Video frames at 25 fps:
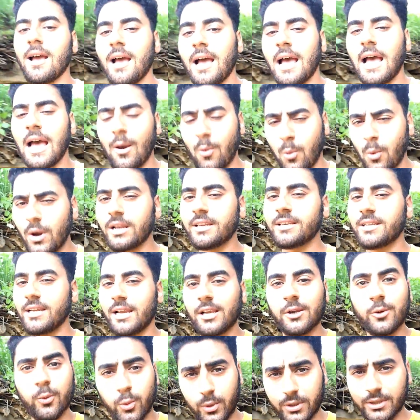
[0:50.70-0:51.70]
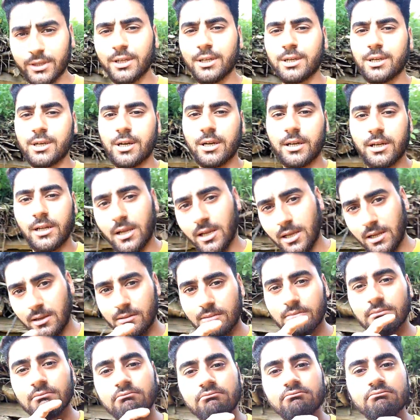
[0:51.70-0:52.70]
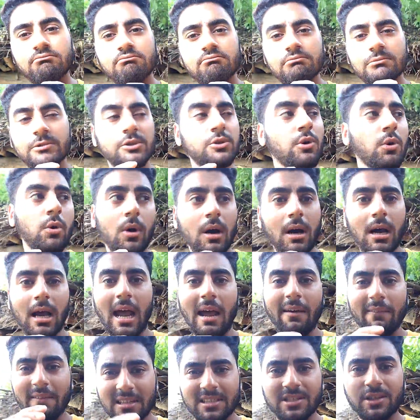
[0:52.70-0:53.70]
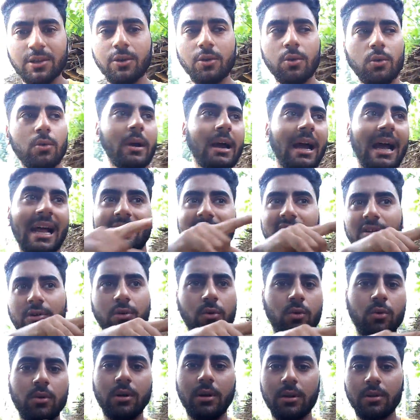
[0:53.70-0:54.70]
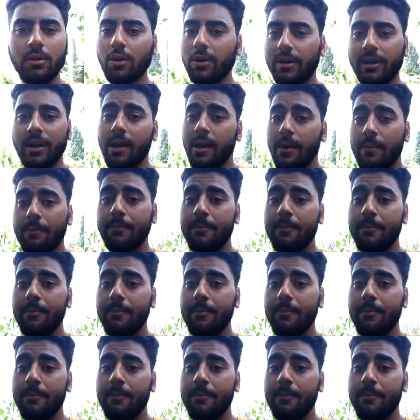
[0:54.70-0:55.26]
I will tell you with the journey. So I will see you at the road, not here.